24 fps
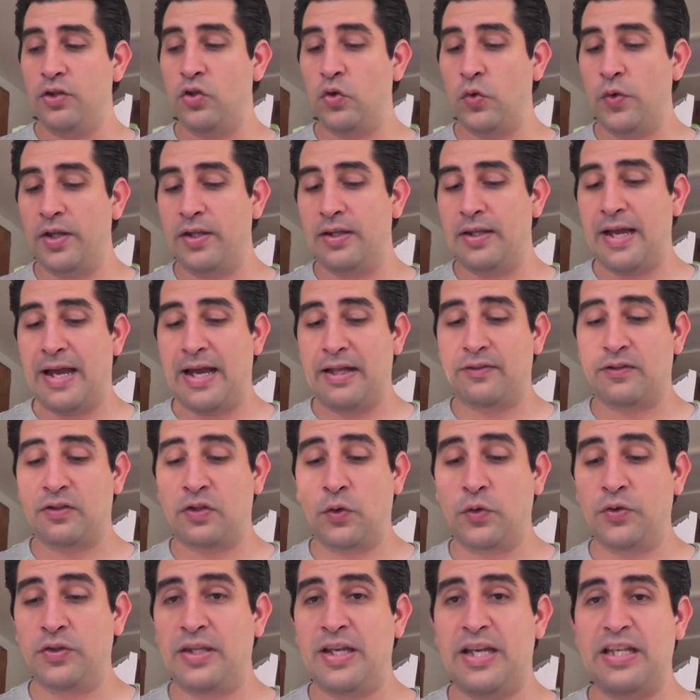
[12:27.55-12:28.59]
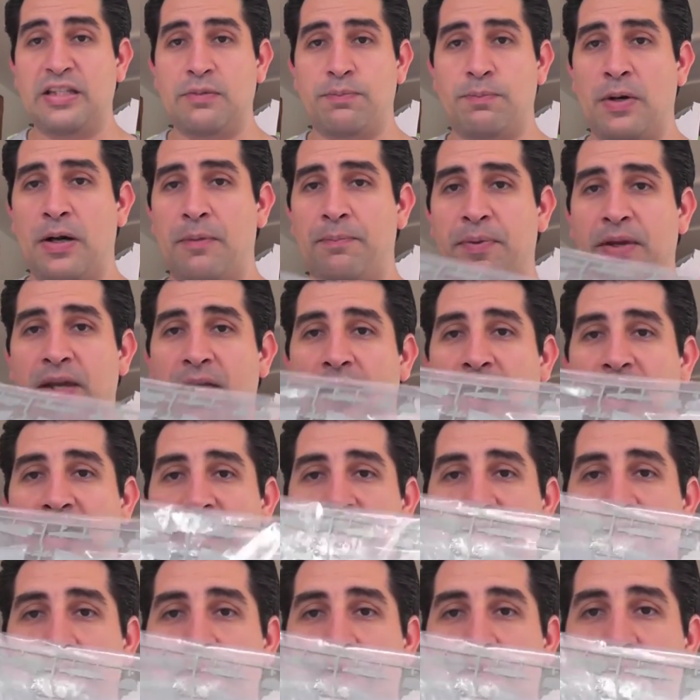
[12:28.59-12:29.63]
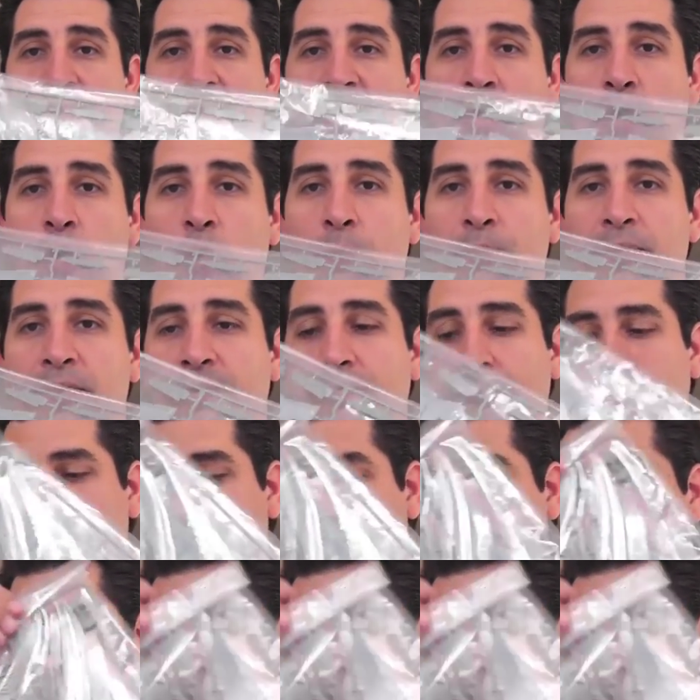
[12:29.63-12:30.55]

doing that. So this puppy has never been opened,